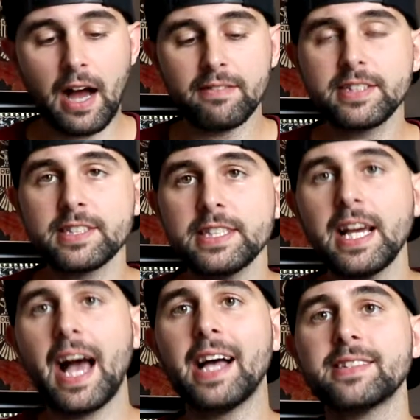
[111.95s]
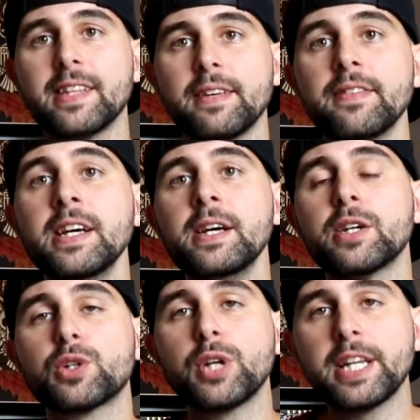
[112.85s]
Obviously, as they've
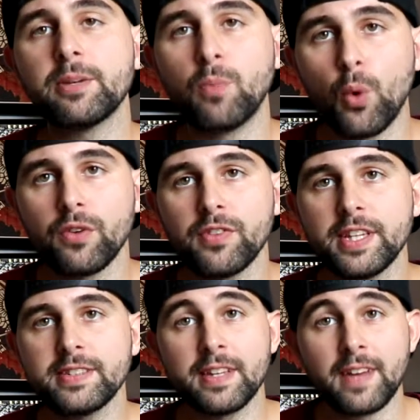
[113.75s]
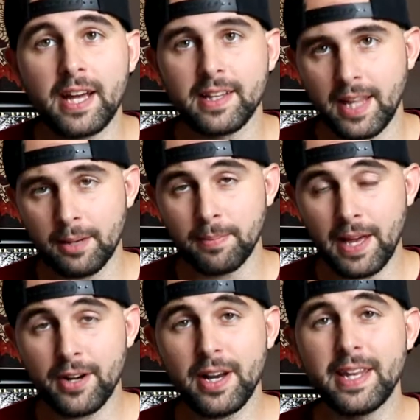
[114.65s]
created more of these, they've gotten a lot
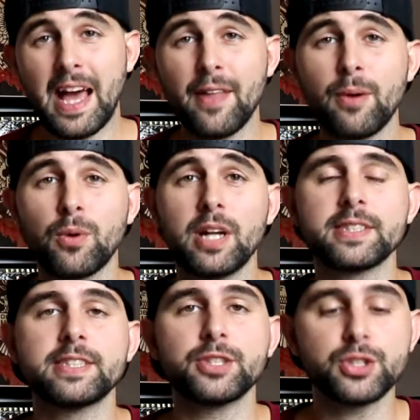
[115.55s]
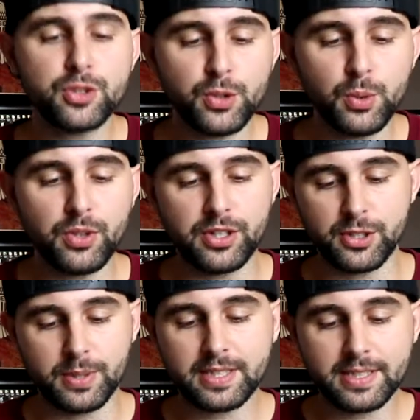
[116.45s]
better, and now that we're on to Series 2, they're
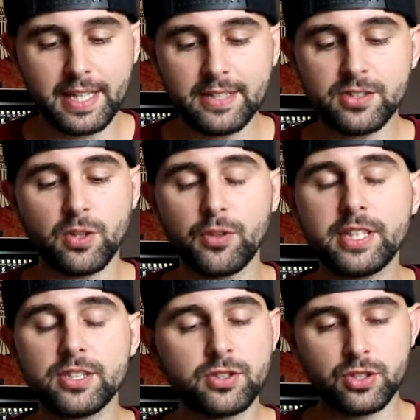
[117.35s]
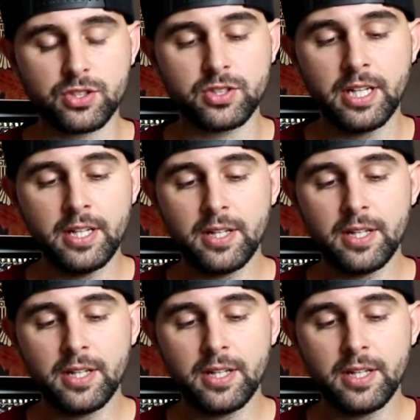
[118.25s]
doing skins, so this is just